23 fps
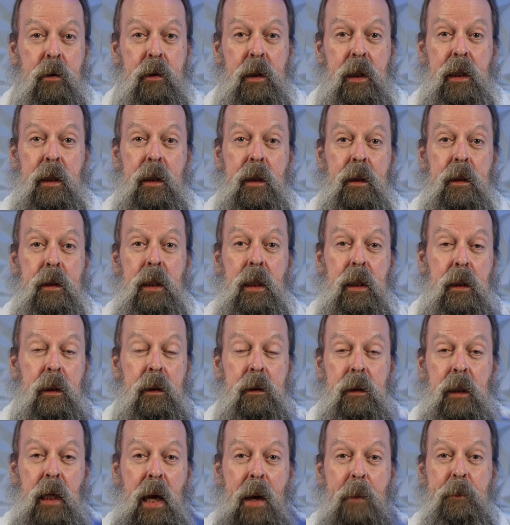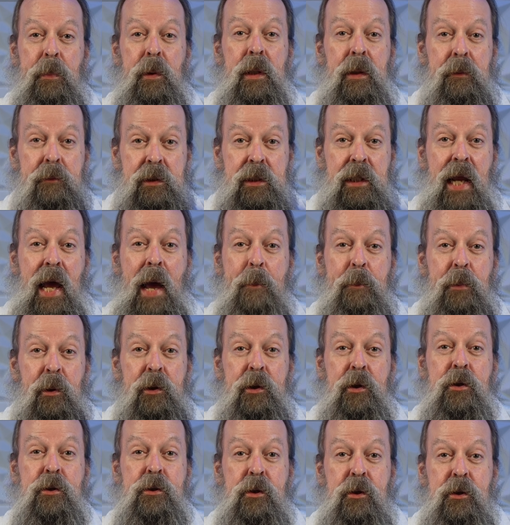the uh, Apple, it was an Apple
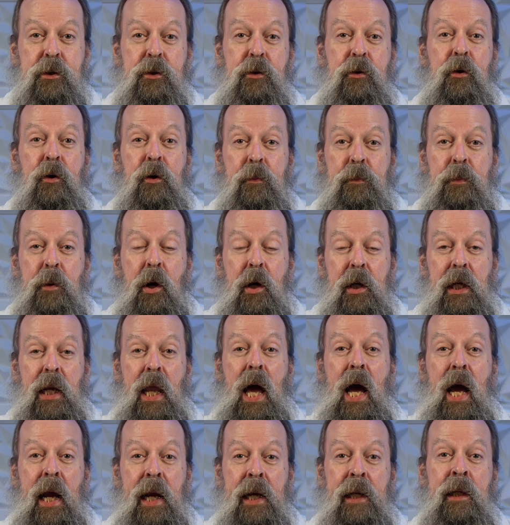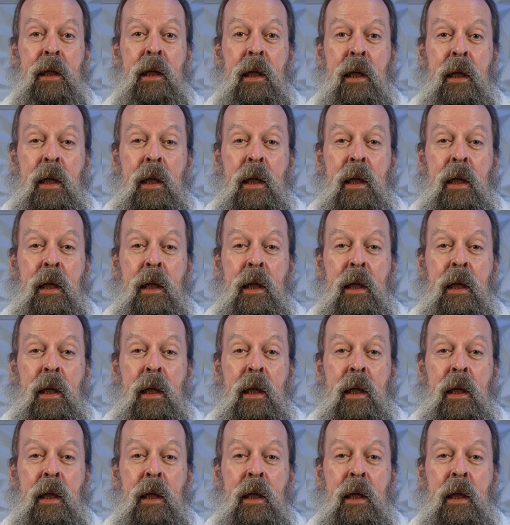users group online